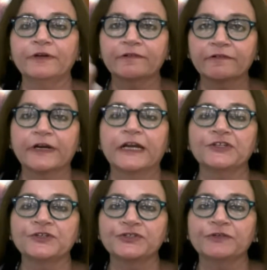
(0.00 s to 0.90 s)

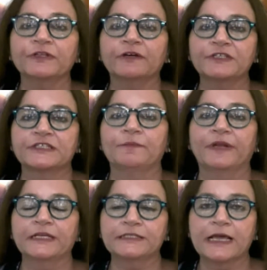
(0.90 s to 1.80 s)
relationship with our
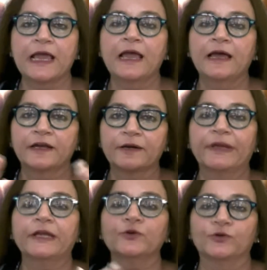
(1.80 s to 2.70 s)
siblings
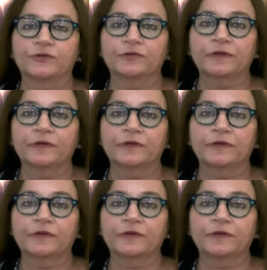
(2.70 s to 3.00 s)
remain good.